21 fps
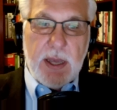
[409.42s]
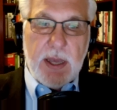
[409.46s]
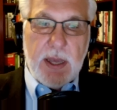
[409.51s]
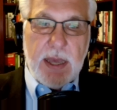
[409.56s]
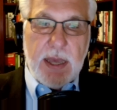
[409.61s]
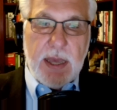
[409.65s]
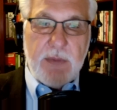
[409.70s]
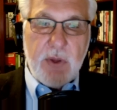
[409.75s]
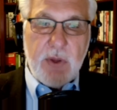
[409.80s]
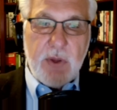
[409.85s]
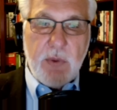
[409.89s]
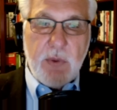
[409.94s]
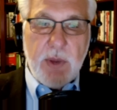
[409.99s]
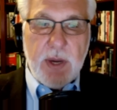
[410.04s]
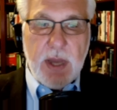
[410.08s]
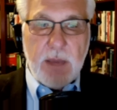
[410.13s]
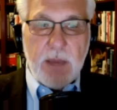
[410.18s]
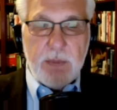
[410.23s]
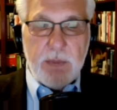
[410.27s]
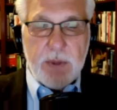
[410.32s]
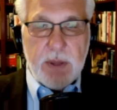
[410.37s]
If you end
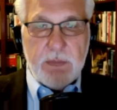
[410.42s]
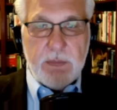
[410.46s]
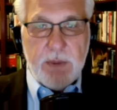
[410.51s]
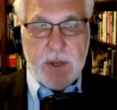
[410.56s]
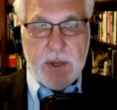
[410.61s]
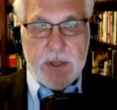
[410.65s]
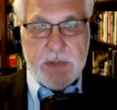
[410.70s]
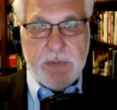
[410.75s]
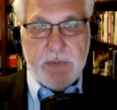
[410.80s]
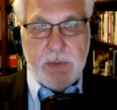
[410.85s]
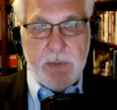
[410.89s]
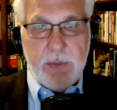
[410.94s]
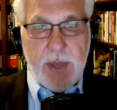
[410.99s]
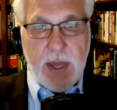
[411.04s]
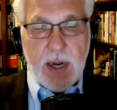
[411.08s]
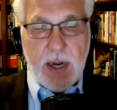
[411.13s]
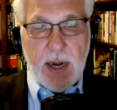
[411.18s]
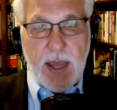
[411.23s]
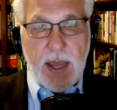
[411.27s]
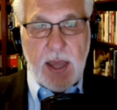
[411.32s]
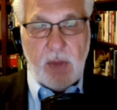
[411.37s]
up with a bunch of
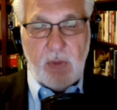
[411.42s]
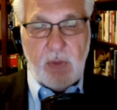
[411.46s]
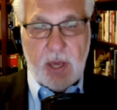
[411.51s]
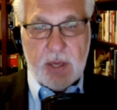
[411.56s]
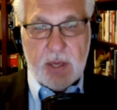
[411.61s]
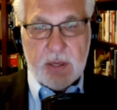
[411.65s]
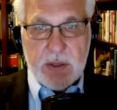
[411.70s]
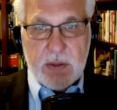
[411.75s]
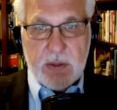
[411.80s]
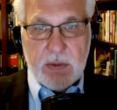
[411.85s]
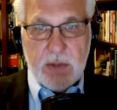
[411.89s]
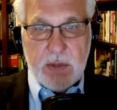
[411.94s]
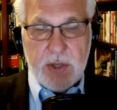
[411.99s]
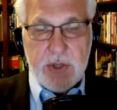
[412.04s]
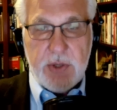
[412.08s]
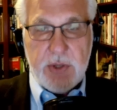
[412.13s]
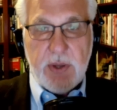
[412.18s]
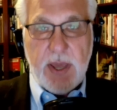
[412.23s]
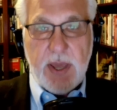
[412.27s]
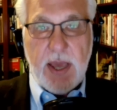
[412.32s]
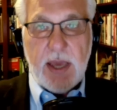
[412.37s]
abandoned assets
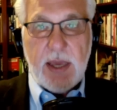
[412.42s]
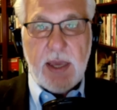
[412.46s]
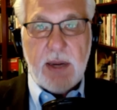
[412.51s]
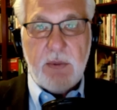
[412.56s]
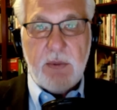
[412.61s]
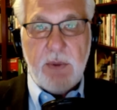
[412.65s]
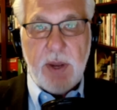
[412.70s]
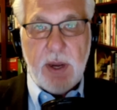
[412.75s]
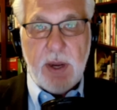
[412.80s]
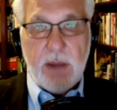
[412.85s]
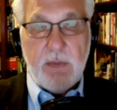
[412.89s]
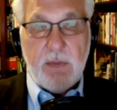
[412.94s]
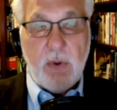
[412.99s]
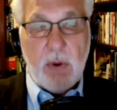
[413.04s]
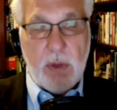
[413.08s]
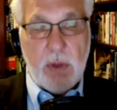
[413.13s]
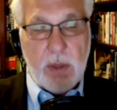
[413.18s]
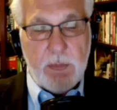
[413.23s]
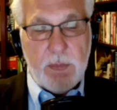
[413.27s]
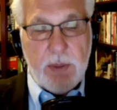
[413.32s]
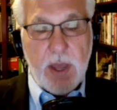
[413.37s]
that you can't get rid of
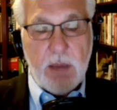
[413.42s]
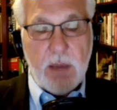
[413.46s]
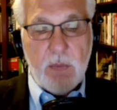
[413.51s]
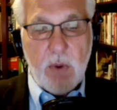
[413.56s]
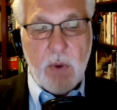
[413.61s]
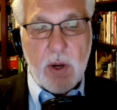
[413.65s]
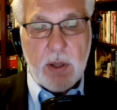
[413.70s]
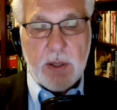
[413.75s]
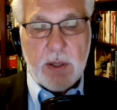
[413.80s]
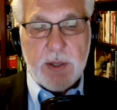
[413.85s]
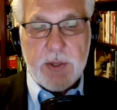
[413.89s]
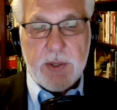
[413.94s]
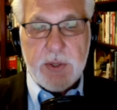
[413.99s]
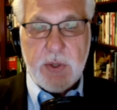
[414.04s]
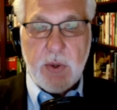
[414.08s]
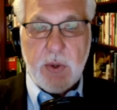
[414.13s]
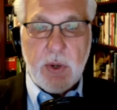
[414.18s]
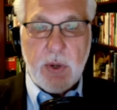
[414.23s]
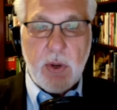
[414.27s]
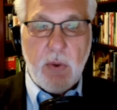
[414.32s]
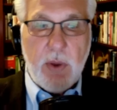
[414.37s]
or that become worthless,
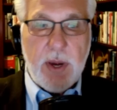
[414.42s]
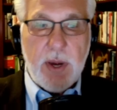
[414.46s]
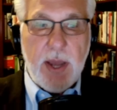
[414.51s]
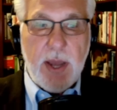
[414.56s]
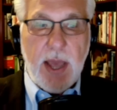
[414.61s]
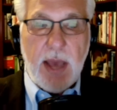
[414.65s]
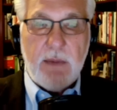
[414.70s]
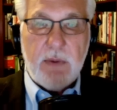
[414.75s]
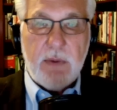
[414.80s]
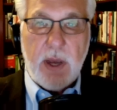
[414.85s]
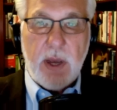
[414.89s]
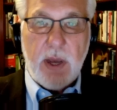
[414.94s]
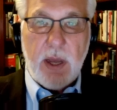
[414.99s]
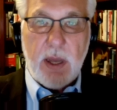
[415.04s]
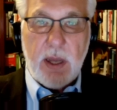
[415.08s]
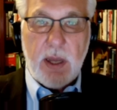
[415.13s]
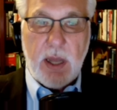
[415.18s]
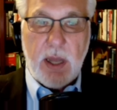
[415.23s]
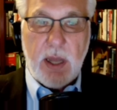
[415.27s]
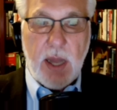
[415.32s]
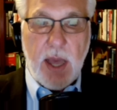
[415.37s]
you're going to have
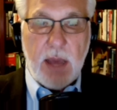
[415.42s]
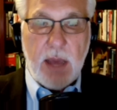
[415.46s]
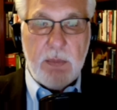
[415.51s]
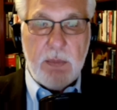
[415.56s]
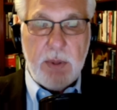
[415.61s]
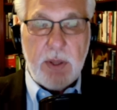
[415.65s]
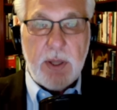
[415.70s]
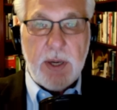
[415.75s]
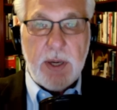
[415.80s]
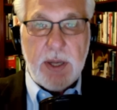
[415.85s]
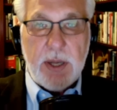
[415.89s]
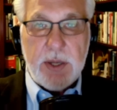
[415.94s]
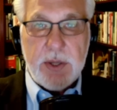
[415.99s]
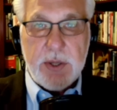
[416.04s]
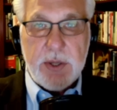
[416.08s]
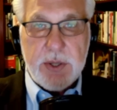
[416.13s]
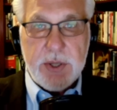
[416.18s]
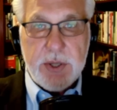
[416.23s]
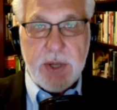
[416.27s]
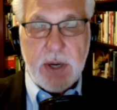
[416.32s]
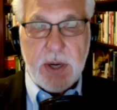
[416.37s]
a liability to
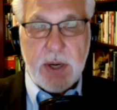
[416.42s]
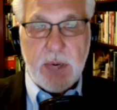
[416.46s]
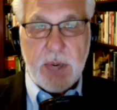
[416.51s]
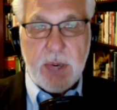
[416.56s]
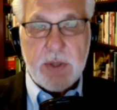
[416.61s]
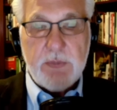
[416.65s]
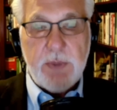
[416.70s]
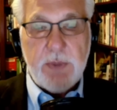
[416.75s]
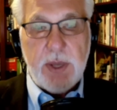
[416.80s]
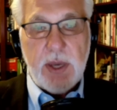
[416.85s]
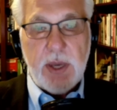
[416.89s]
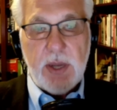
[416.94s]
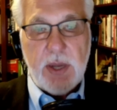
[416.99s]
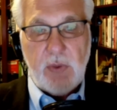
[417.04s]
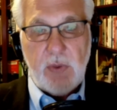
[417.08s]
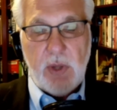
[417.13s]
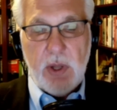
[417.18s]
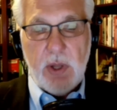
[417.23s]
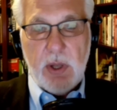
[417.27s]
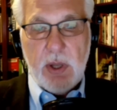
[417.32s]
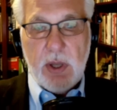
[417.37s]
your shareholders
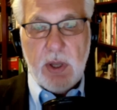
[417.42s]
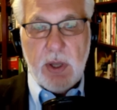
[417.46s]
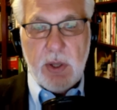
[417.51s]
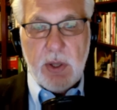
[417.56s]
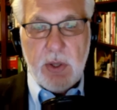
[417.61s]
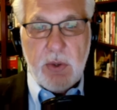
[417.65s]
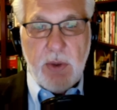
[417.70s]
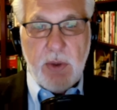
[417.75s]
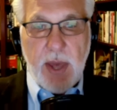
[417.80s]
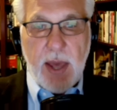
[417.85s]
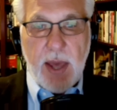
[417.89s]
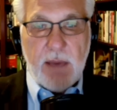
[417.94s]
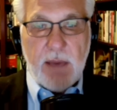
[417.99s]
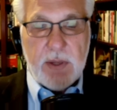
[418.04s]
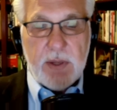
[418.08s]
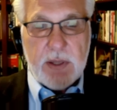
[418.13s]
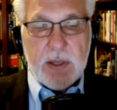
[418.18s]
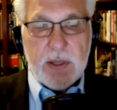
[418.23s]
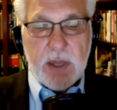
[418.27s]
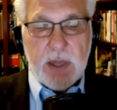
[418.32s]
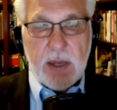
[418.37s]
because you
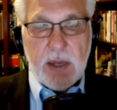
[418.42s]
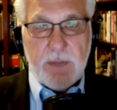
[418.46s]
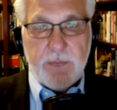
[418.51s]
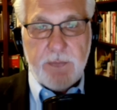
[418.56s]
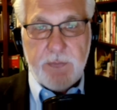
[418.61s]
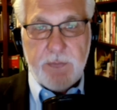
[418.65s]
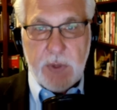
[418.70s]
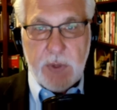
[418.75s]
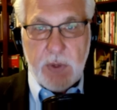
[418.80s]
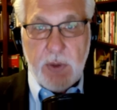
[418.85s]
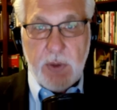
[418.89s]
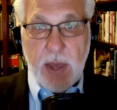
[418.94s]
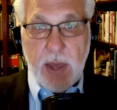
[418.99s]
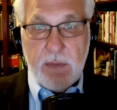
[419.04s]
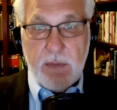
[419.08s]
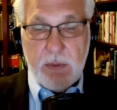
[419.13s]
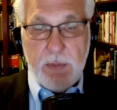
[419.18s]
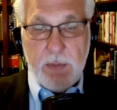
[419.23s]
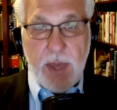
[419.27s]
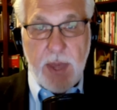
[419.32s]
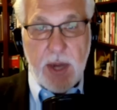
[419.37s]
haven't
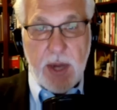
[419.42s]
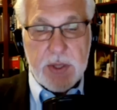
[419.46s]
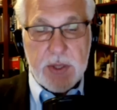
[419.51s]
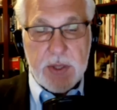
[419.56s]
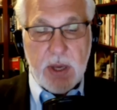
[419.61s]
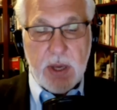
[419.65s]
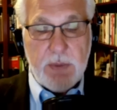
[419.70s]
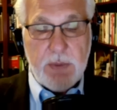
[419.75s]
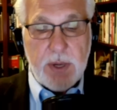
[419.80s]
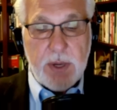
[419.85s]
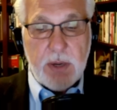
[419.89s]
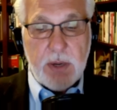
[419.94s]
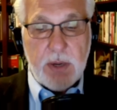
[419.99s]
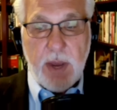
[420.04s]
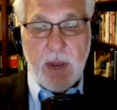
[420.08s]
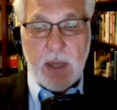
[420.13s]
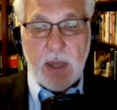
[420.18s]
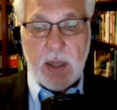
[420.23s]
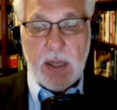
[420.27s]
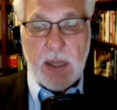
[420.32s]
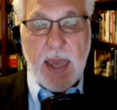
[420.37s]
managed the company
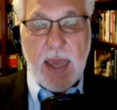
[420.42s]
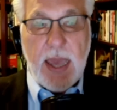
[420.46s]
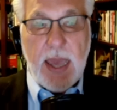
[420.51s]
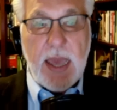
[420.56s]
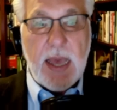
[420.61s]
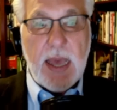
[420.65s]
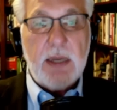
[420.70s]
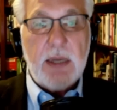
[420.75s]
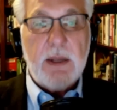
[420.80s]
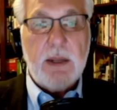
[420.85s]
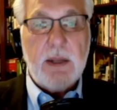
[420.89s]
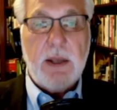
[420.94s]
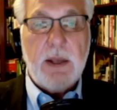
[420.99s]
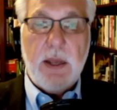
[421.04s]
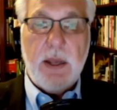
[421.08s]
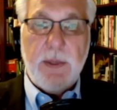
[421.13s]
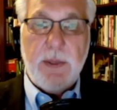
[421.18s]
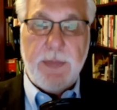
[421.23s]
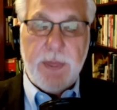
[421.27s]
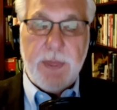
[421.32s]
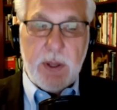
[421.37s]
correctly, and
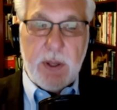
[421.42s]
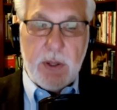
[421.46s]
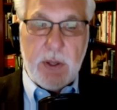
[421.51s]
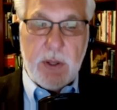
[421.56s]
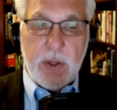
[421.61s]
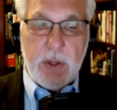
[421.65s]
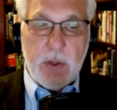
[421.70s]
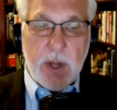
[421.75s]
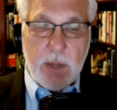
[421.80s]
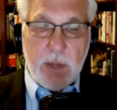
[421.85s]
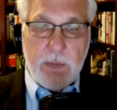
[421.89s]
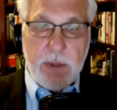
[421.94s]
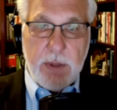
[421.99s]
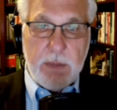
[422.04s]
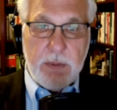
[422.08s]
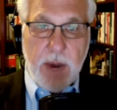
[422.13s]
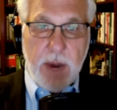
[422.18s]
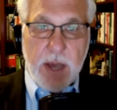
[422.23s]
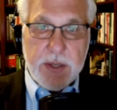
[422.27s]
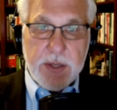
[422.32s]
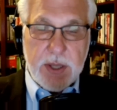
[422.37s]
you could
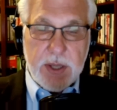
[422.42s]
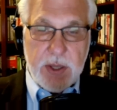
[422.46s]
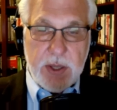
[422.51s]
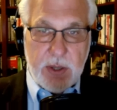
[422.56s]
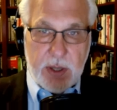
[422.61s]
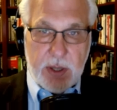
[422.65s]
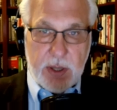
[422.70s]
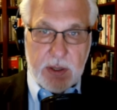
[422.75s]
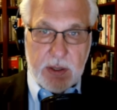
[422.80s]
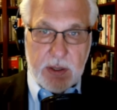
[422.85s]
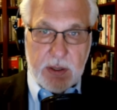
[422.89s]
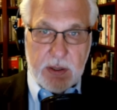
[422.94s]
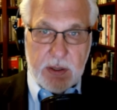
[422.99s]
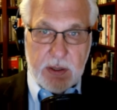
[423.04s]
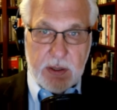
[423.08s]
be prosecuted